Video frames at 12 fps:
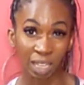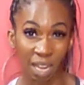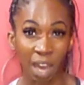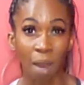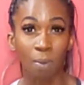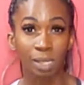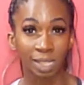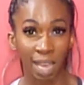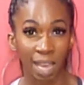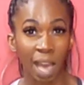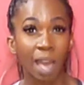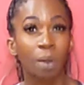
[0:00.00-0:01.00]
Like I was
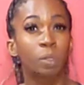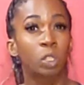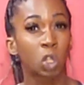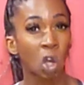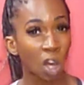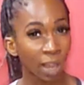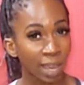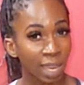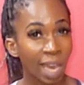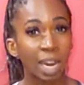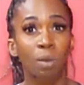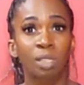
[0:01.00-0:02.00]
saying, I was
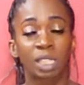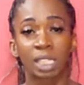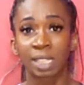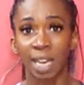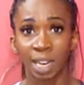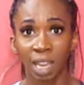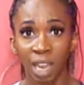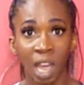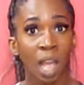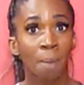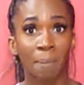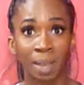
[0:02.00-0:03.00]
talking and it was distending
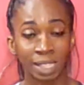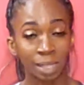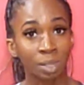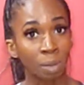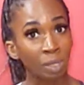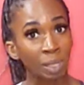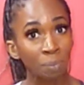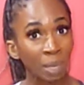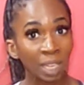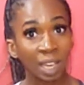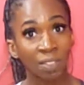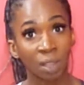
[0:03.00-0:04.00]
because as I'm
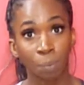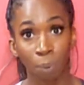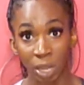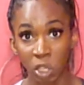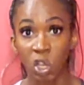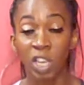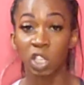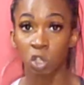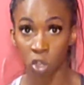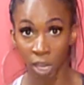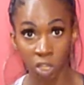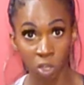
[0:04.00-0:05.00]
speaking, the pressure
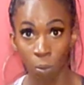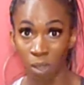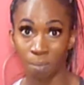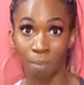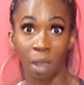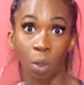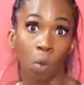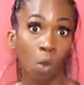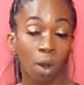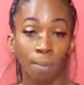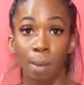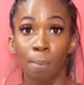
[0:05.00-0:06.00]
is changing within my
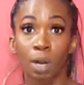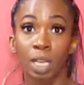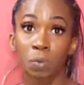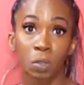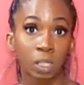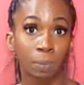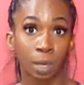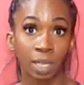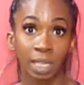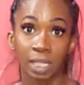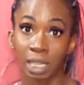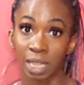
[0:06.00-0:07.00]
core and my body is
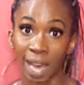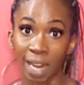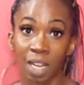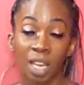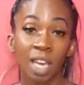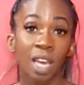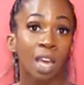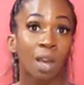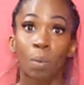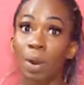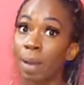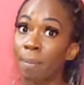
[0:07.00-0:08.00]
responding to that.
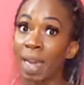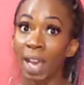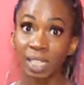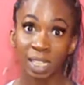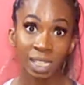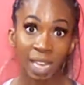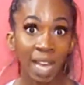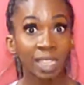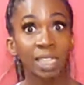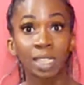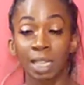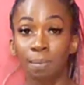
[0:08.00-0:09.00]
When I'm
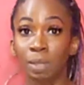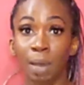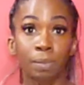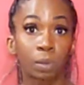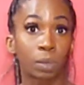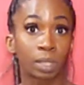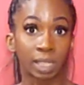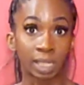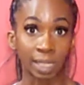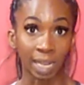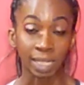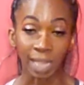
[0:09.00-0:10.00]
exercising, sometimes it will
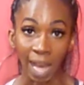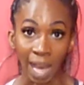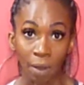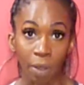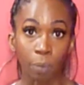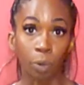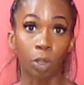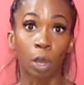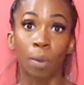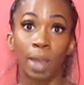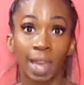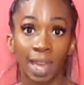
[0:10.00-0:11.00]
distend out, it will
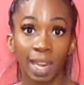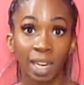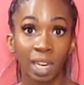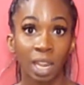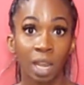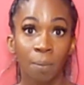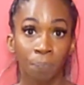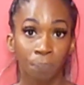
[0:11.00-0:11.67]
go in.